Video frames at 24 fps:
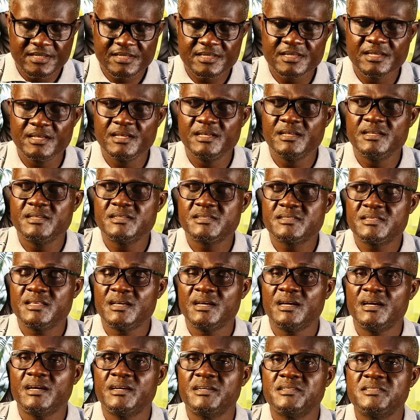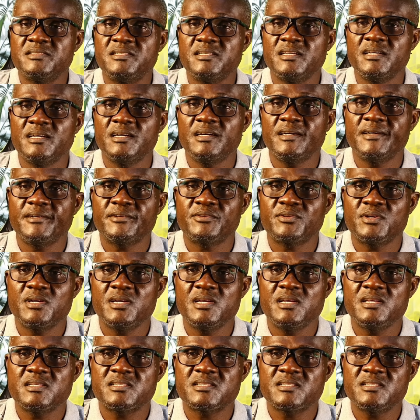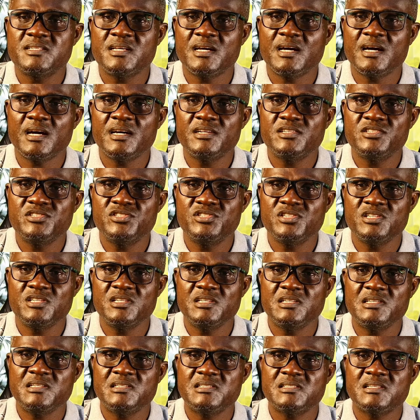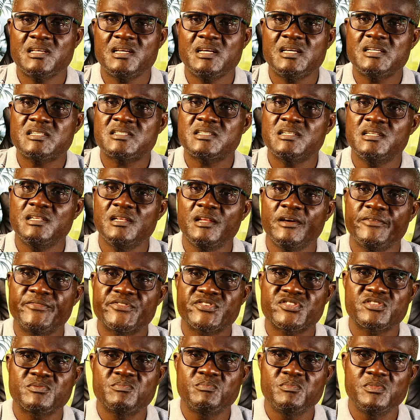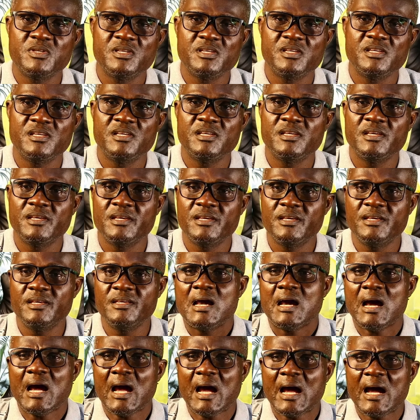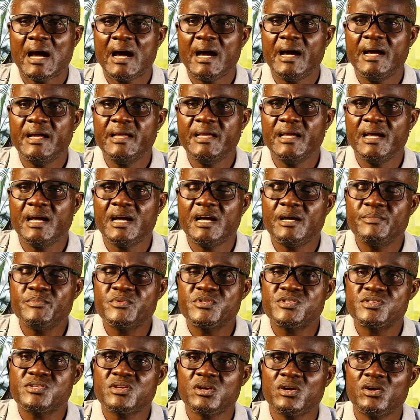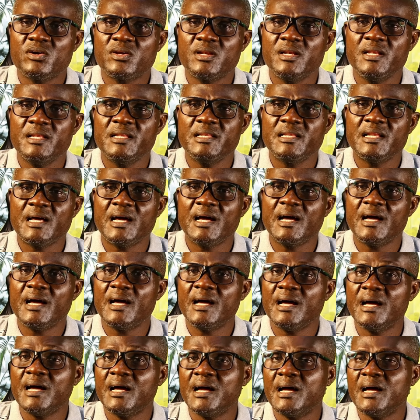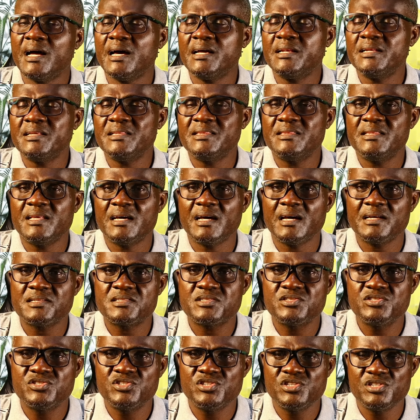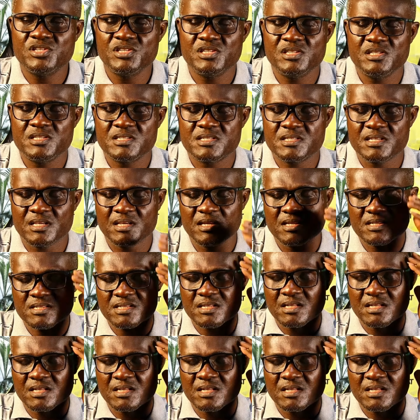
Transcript: is the dearest that Jesus loves me. I am so glad that Jesus Jesus